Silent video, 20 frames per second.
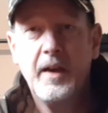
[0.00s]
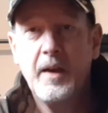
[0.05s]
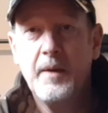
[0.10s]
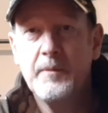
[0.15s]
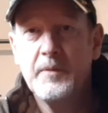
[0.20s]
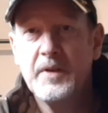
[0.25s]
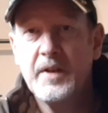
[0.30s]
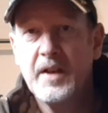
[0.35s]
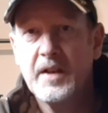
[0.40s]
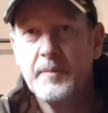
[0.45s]

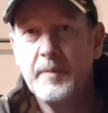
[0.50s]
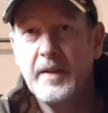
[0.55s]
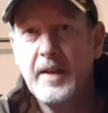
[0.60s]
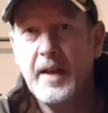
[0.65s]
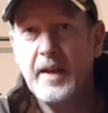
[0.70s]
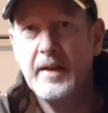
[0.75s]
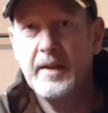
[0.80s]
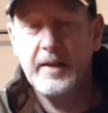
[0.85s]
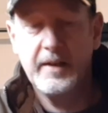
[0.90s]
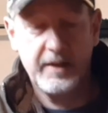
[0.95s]
JSB
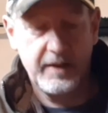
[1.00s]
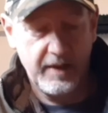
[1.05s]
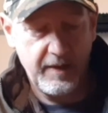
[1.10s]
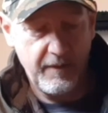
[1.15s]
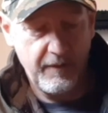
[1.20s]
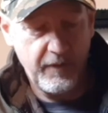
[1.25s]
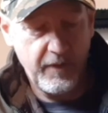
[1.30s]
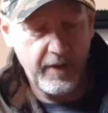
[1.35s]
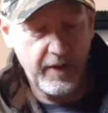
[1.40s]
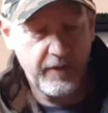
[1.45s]
Hades
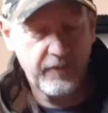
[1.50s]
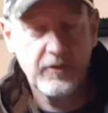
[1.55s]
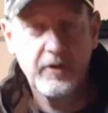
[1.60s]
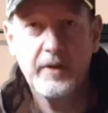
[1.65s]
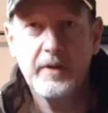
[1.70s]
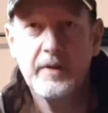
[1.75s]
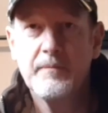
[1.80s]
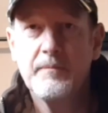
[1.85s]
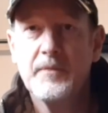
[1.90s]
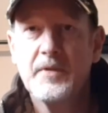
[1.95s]
fired
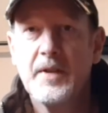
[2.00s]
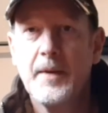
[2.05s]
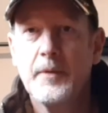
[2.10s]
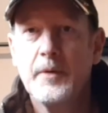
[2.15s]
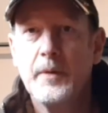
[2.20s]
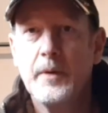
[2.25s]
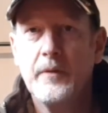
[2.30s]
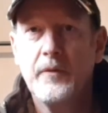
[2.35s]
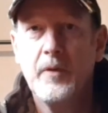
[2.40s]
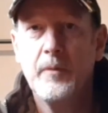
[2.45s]
through a sub
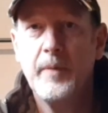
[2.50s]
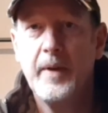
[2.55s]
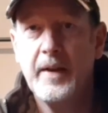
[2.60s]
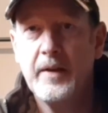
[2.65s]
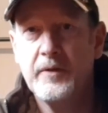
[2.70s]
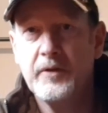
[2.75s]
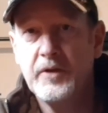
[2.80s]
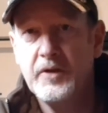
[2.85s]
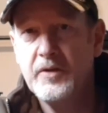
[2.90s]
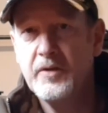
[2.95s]
12
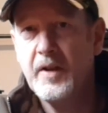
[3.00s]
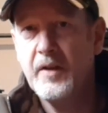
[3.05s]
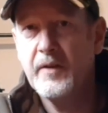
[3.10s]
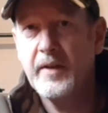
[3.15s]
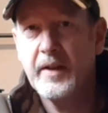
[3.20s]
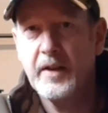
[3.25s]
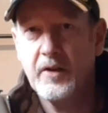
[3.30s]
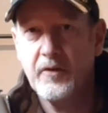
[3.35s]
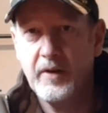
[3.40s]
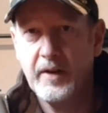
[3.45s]
foot-pound, you don't
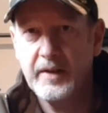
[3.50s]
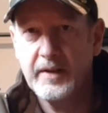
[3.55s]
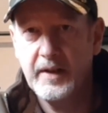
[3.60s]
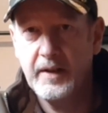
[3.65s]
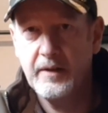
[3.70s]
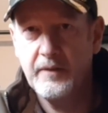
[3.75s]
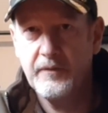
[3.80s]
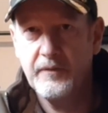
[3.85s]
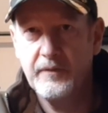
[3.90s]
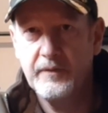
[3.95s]
get a great
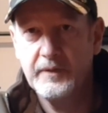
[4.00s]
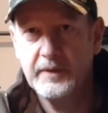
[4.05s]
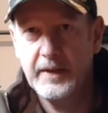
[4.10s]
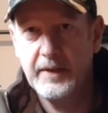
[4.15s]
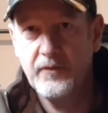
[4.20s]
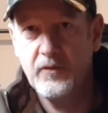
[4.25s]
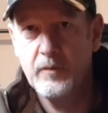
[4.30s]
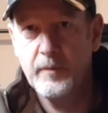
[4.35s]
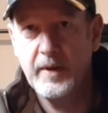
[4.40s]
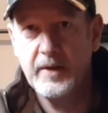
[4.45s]
deal of
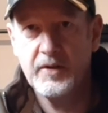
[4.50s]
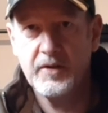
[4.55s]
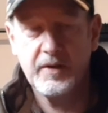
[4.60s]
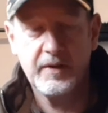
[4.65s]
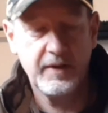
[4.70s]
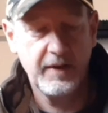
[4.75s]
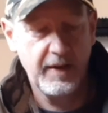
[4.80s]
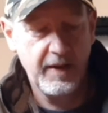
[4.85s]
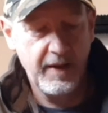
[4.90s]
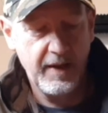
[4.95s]

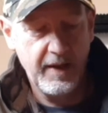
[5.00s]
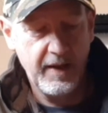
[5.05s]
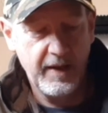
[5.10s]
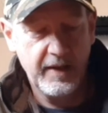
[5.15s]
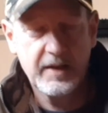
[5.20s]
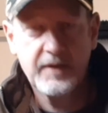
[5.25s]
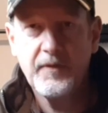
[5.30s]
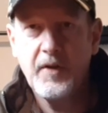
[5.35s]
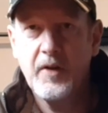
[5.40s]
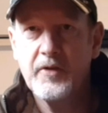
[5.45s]
deformation,
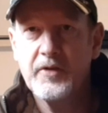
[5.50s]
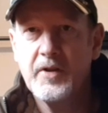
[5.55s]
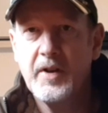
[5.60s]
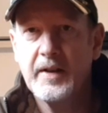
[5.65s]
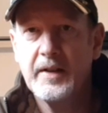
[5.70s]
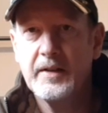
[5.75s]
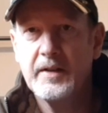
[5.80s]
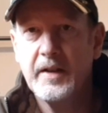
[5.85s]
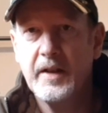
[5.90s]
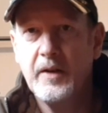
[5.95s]
as far as I
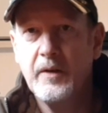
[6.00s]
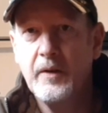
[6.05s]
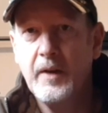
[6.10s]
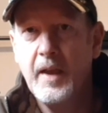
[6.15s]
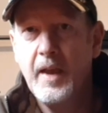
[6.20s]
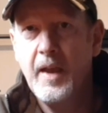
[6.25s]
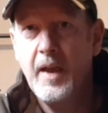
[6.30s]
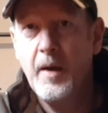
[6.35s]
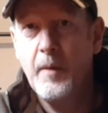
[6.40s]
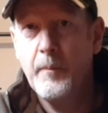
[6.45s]
can tell.
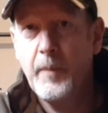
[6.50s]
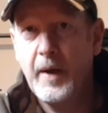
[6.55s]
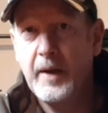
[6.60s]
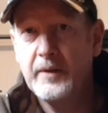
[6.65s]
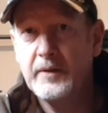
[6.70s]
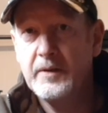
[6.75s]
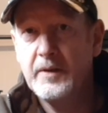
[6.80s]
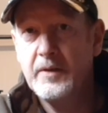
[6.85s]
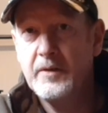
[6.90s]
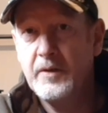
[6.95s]

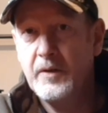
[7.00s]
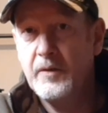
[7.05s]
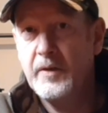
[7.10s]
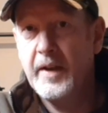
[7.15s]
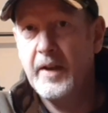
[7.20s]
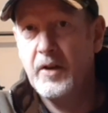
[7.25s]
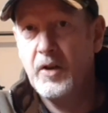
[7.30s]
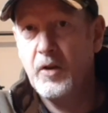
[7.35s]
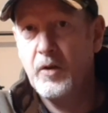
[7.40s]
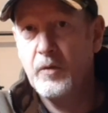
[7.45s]
But you do
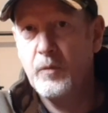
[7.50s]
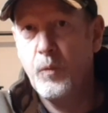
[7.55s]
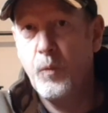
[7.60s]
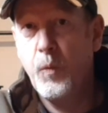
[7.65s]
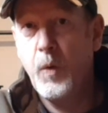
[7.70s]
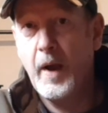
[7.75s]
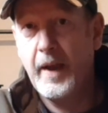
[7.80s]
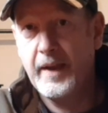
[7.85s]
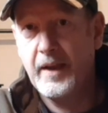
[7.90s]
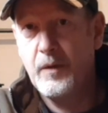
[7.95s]
get a good
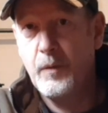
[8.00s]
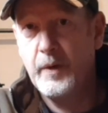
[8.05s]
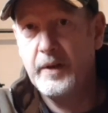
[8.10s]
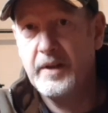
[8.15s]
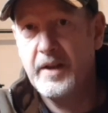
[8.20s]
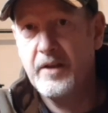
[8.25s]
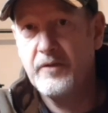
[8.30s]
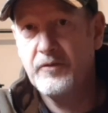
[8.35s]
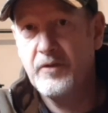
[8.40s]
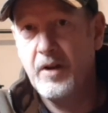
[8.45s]
whack
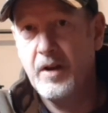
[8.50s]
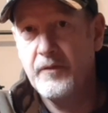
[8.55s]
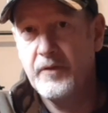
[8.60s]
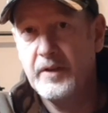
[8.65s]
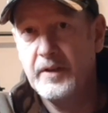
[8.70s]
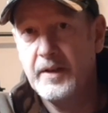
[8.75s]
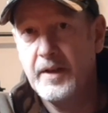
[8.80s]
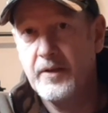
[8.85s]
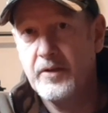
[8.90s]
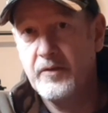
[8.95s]
when they arrive
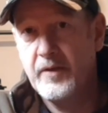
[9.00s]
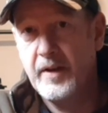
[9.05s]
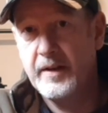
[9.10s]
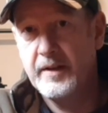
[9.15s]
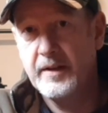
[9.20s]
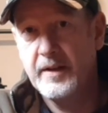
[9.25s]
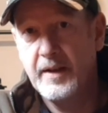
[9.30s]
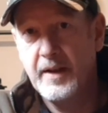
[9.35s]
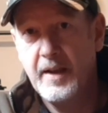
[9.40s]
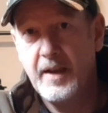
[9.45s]
at the other
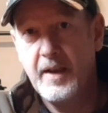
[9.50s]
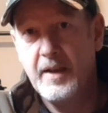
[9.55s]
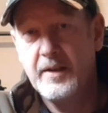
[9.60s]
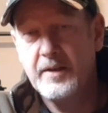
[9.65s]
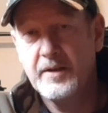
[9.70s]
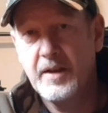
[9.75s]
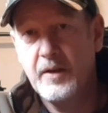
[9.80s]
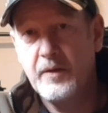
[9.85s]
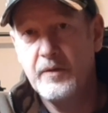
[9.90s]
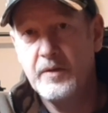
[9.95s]
end.
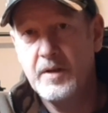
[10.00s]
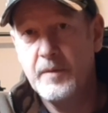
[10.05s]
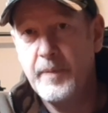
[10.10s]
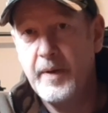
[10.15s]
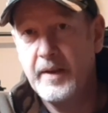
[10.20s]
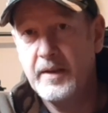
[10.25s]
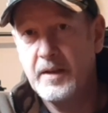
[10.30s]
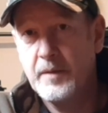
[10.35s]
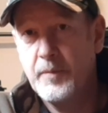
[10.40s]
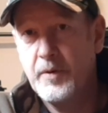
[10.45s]
So
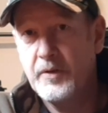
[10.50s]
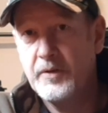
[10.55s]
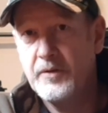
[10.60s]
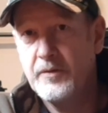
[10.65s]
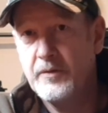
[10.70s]
depending upon